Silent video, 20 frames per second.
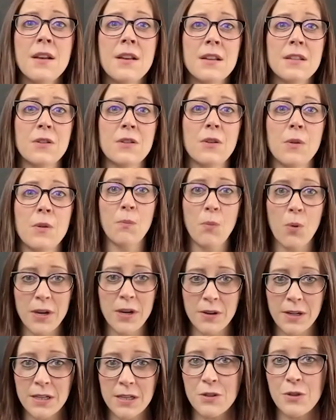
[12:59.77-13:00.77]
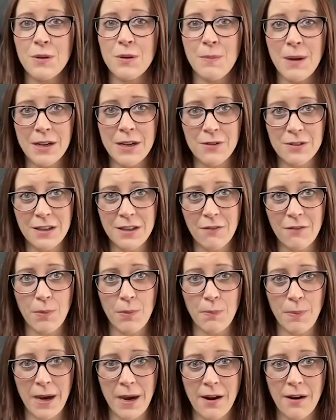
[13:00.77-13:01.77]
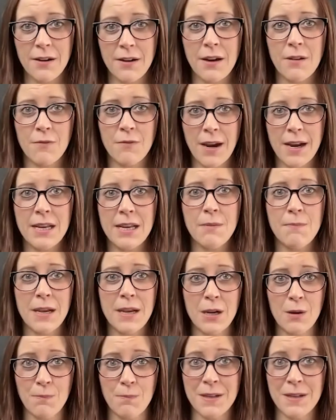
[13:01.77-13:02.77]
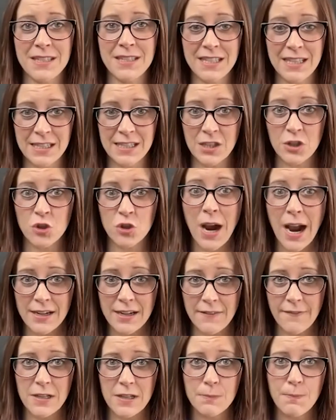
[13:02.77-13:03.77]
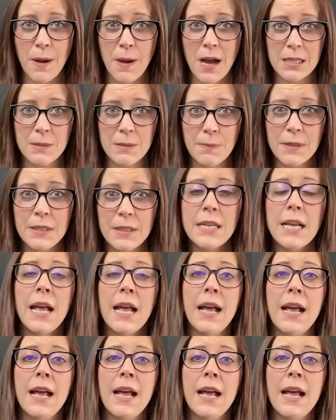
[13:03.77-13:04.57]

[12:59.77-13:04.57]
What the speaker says: So more you can do to make yourself prepared and ready and make your business as attractive as possible,